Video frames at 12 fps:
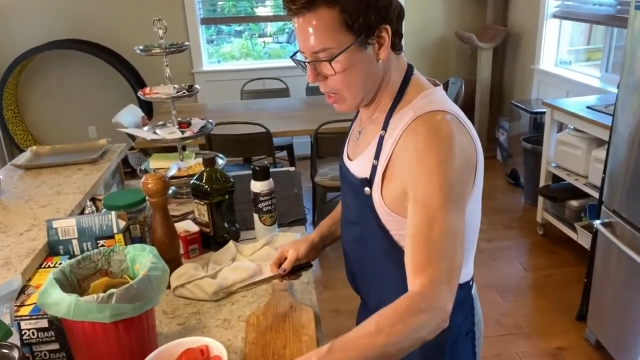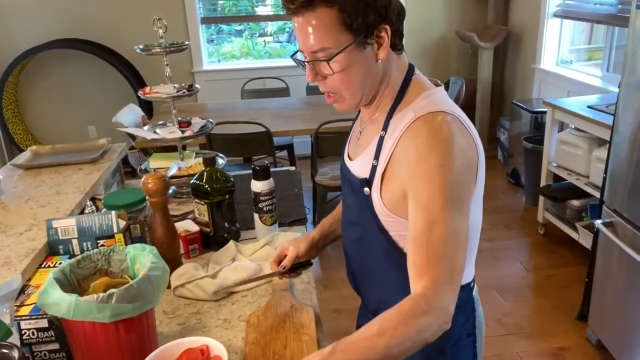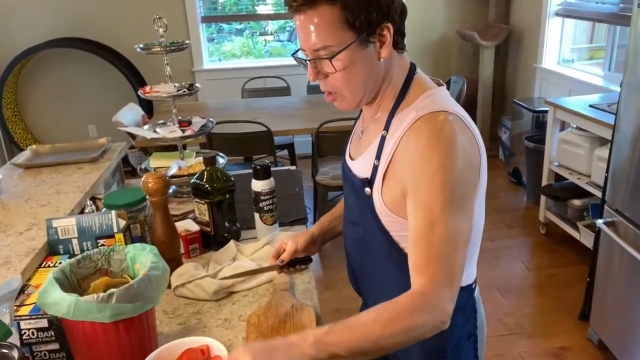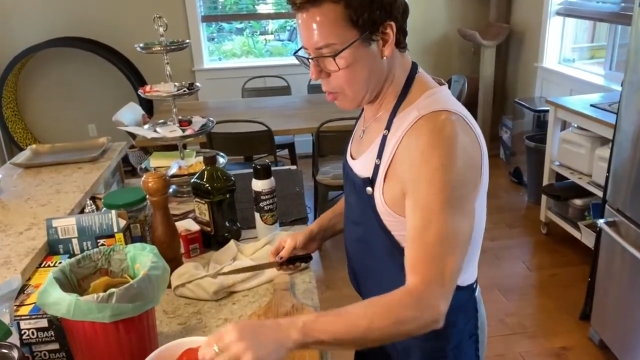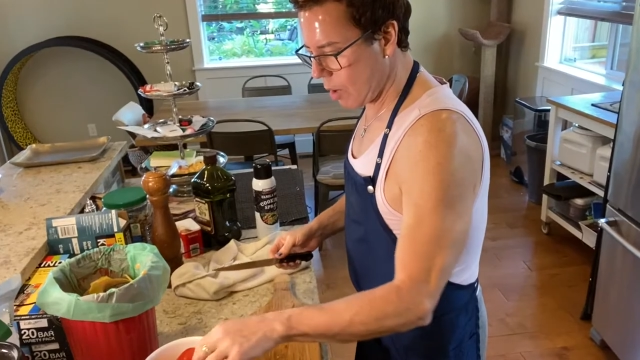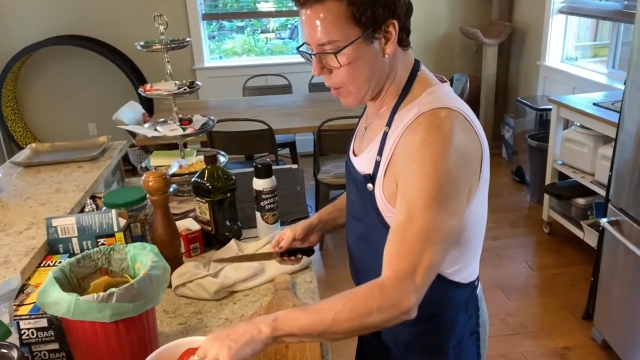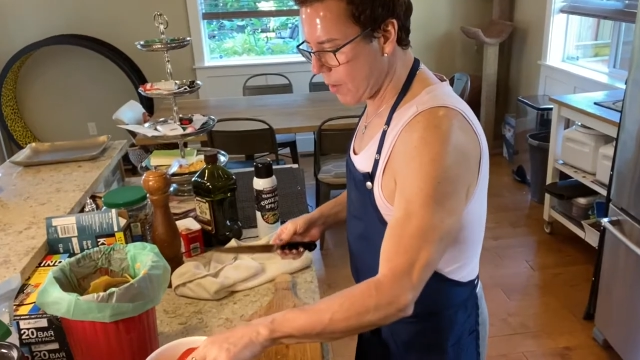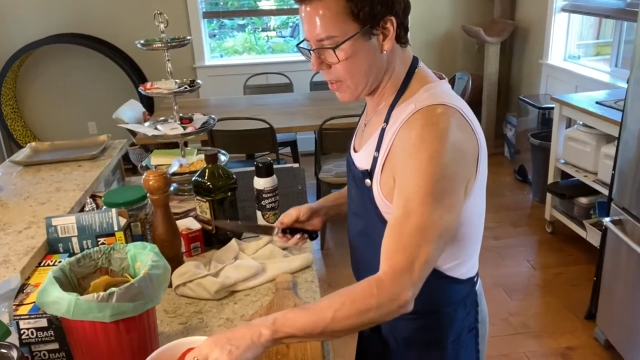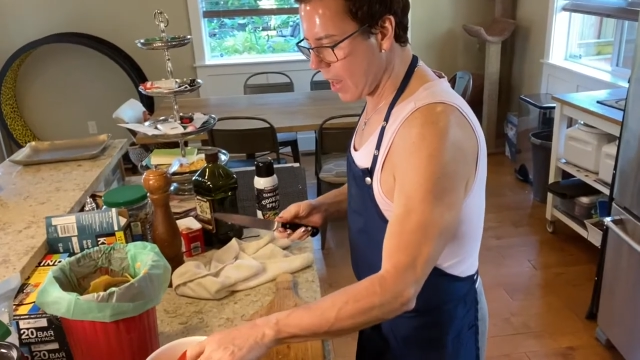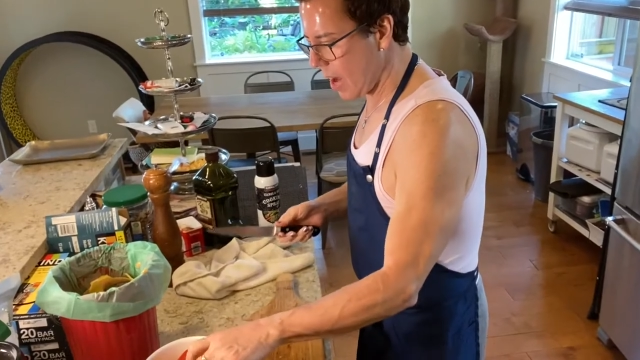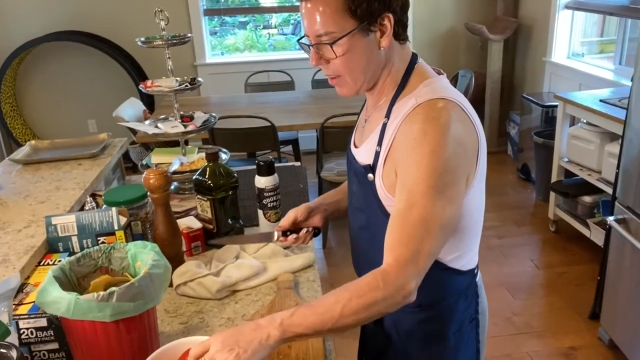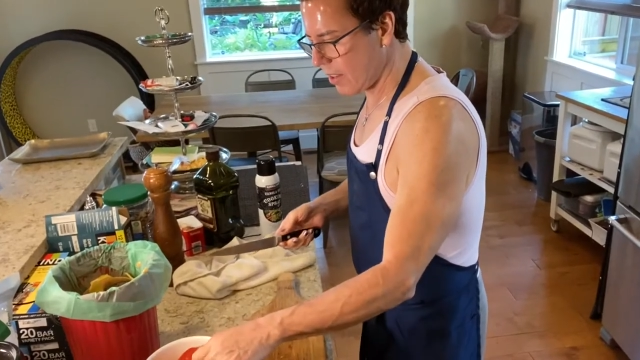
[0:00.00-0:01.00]
You know, whatever
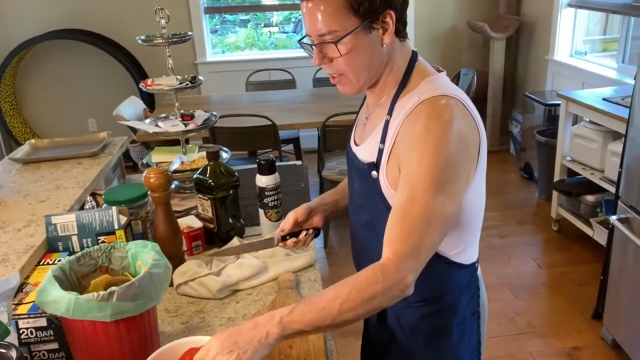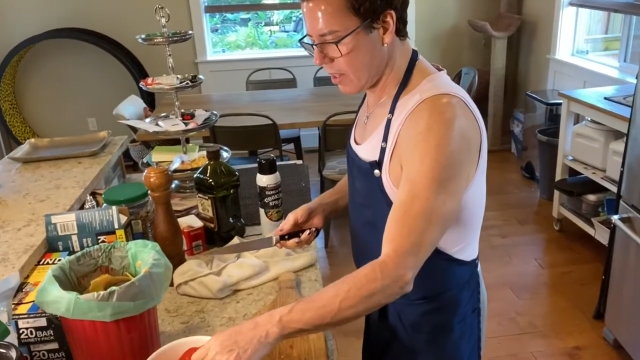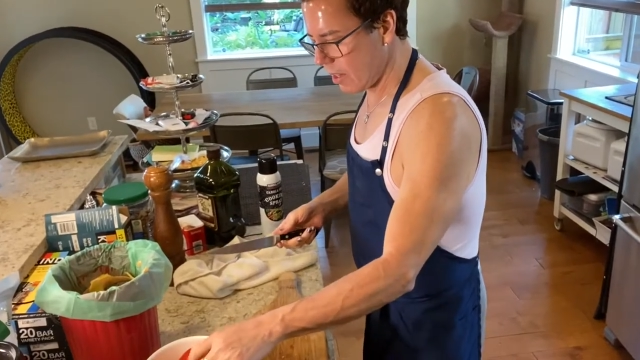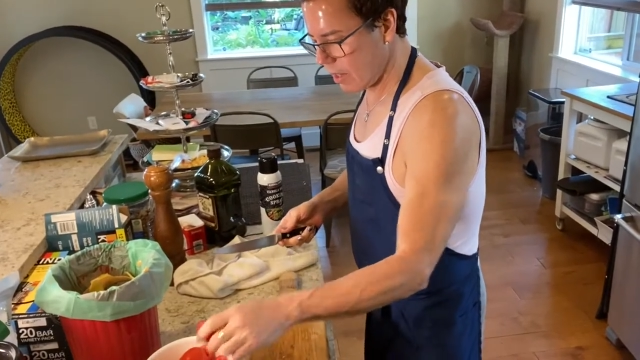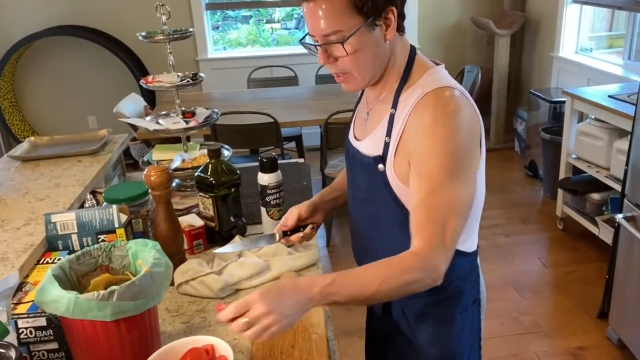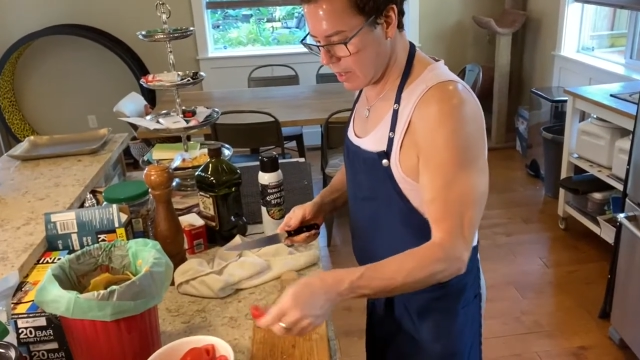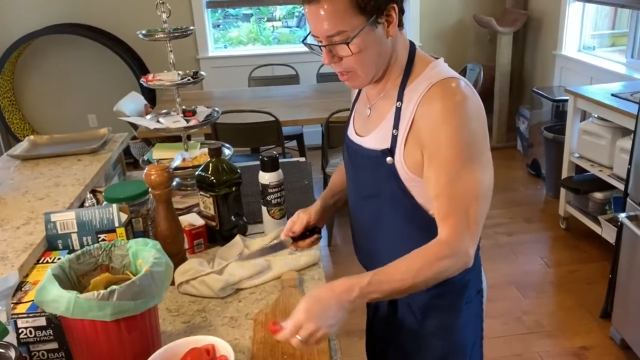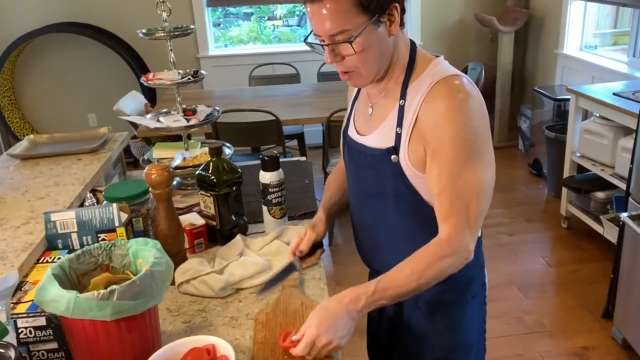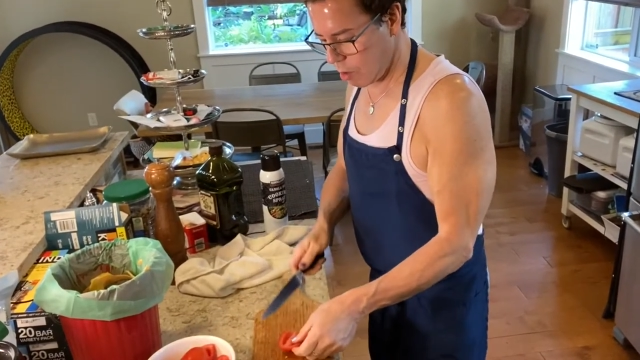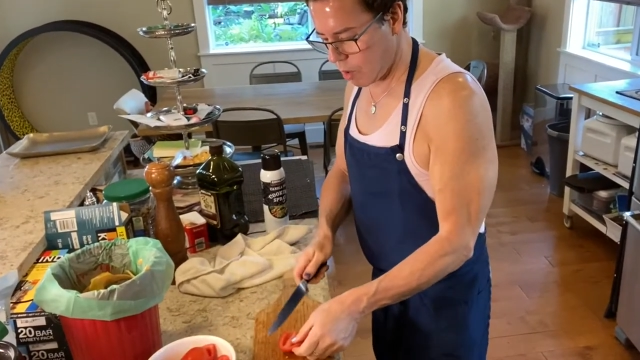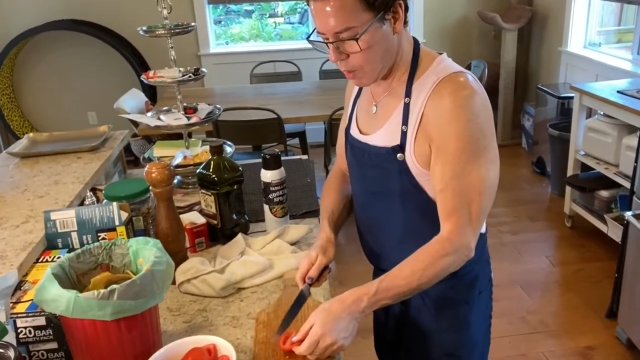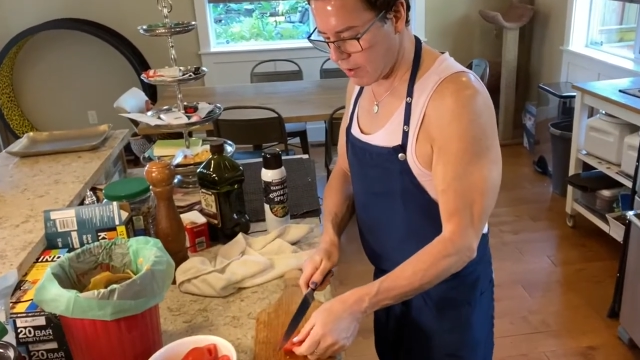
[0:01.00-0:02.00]
size,
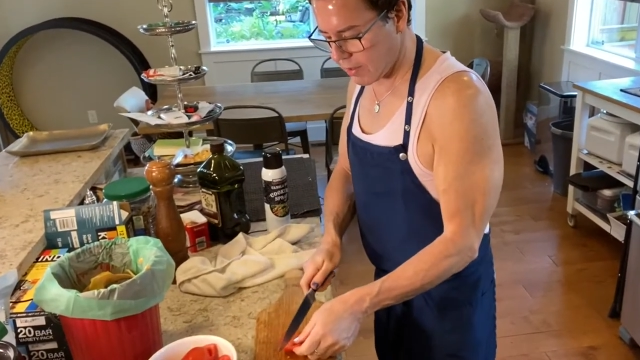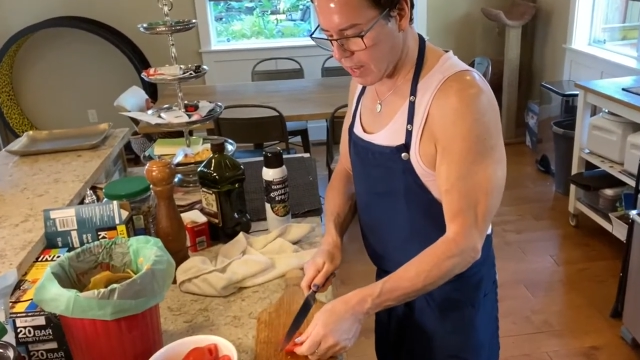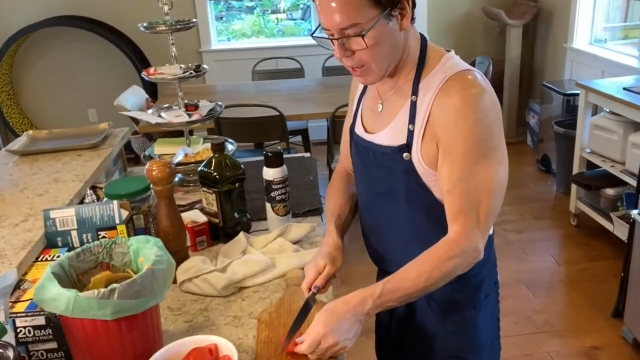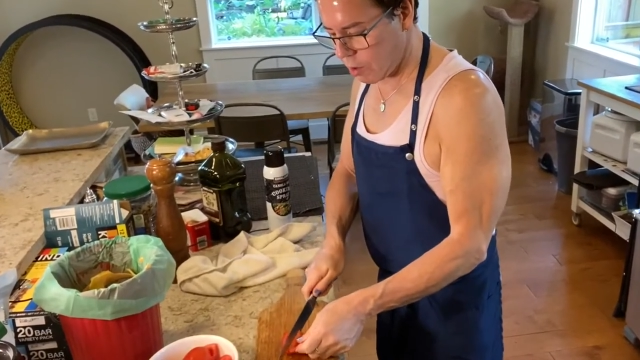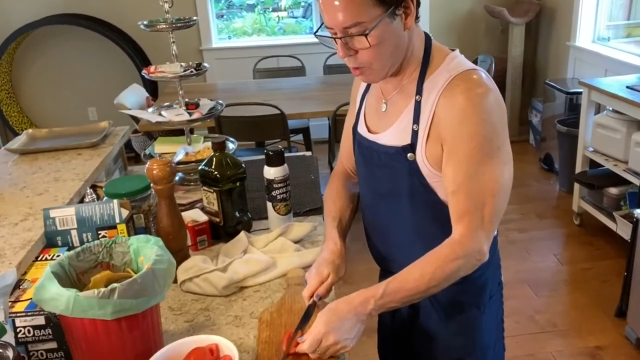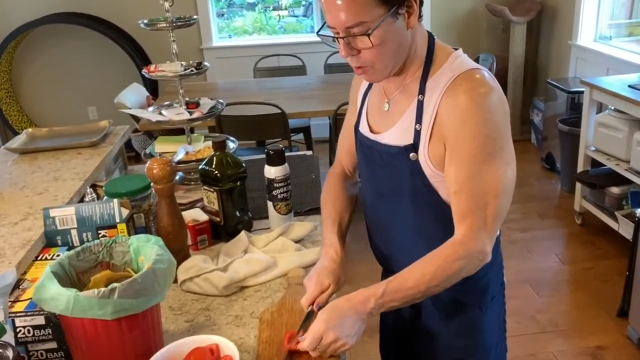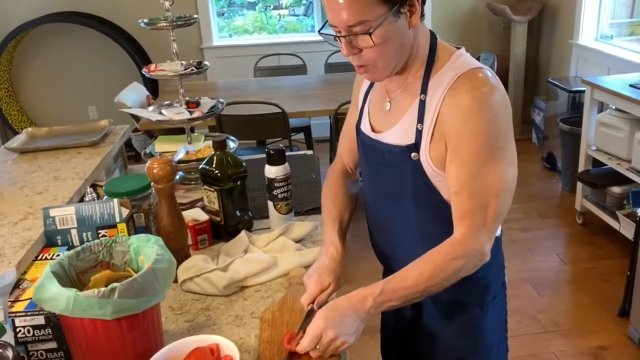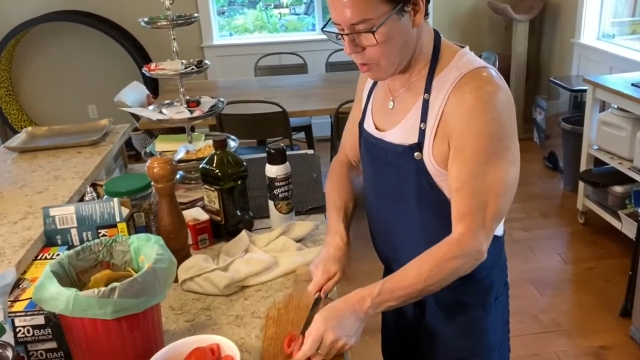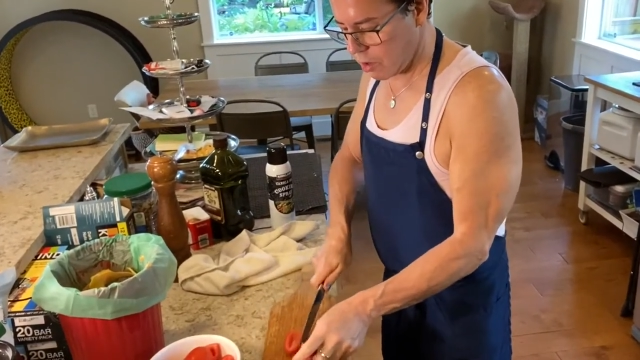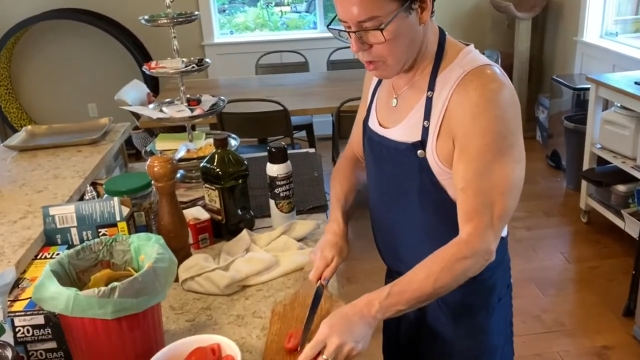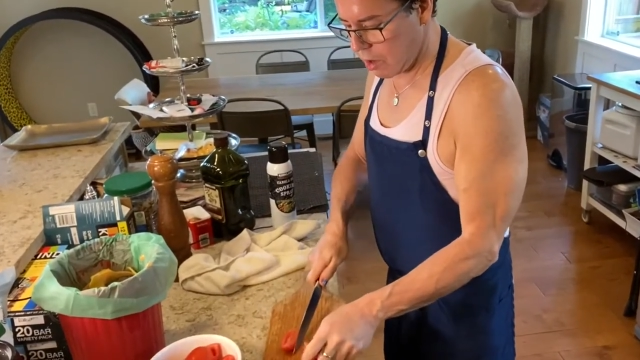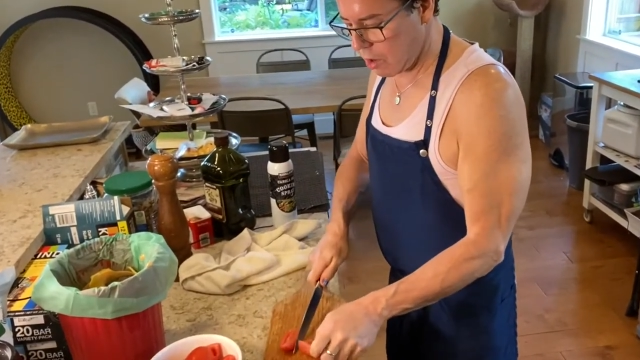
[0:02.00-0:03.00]
whatever size you,
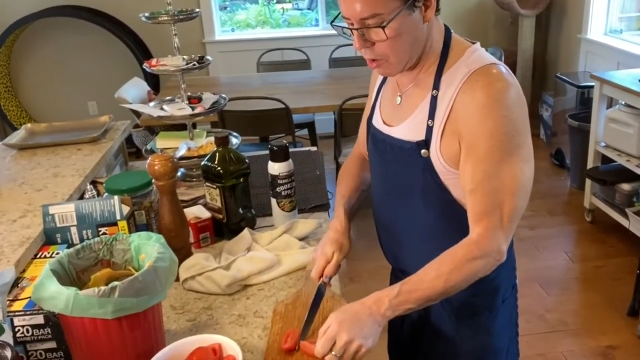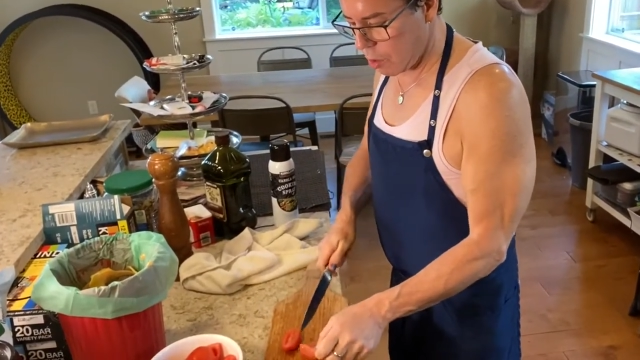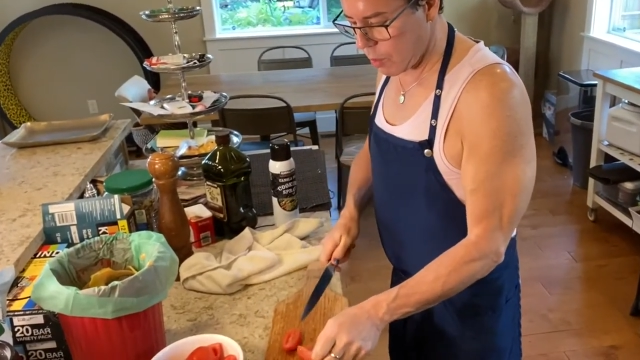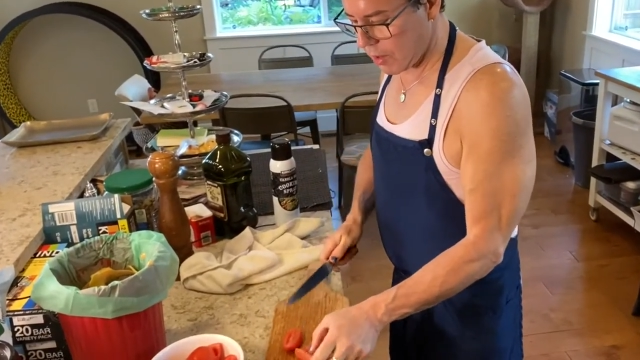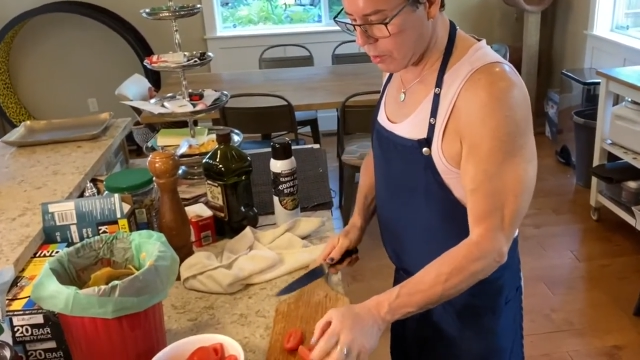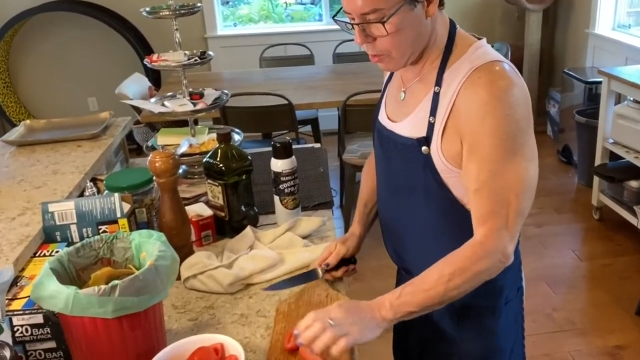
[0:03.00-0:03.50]
you want